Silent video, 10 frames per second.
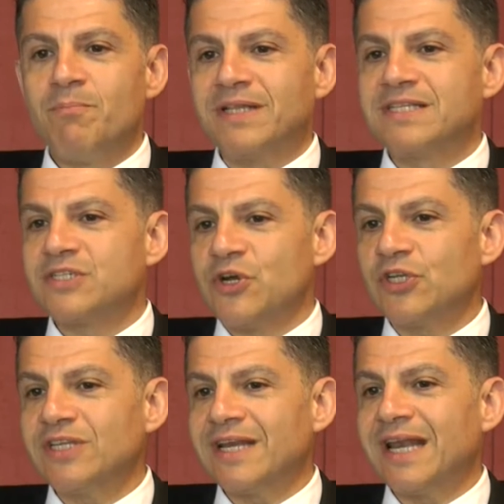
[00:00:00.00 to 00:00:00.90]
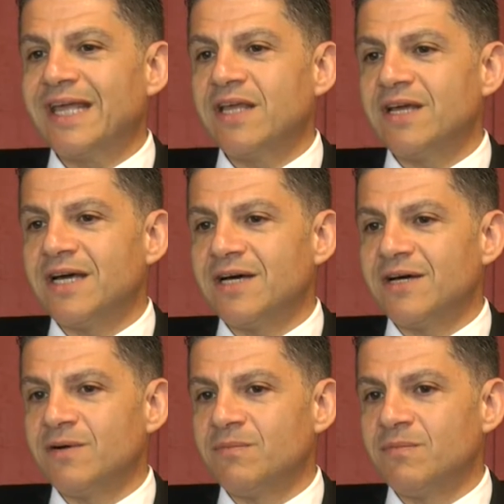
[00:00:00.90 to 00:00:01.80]
But certainly,
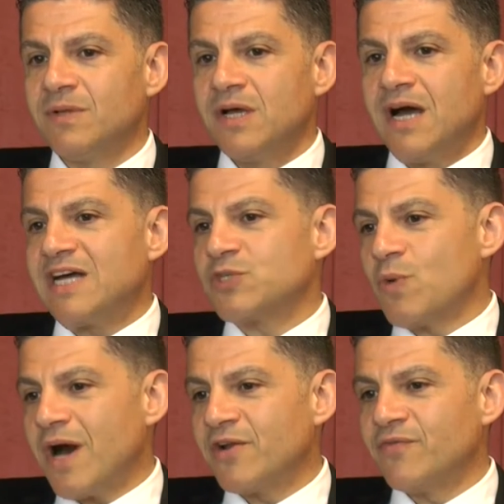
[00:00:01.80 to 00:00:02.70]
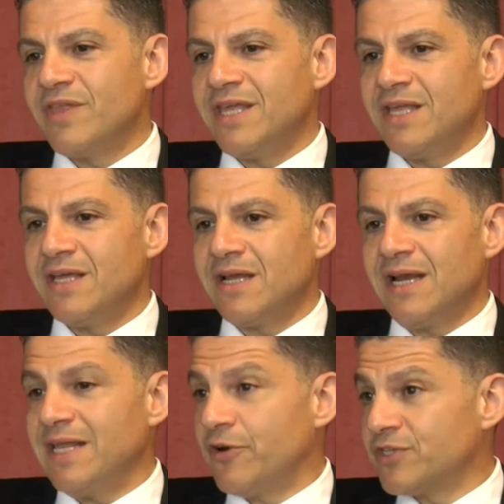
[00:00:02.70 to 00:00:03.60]
as one of the
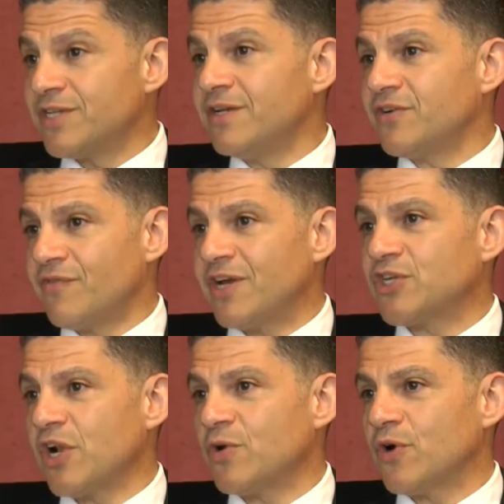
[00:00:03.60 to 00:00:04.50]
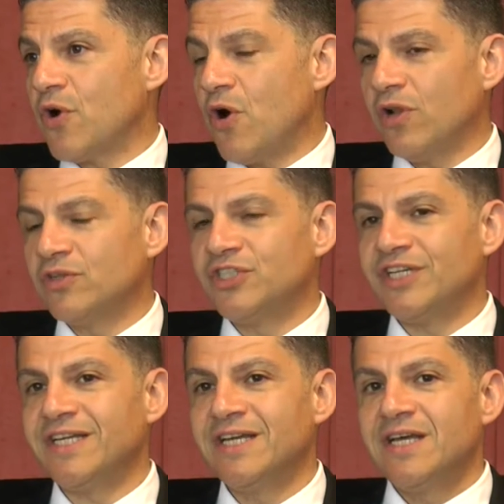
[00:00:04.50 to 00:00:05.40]
leaders in interventional
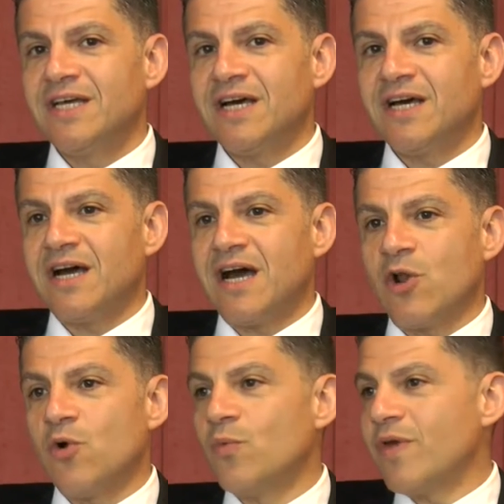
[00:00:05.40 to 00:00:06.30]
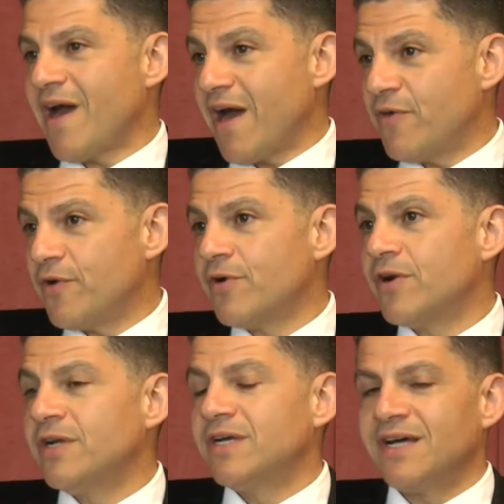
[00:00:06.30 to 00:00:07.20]
oncology, along with other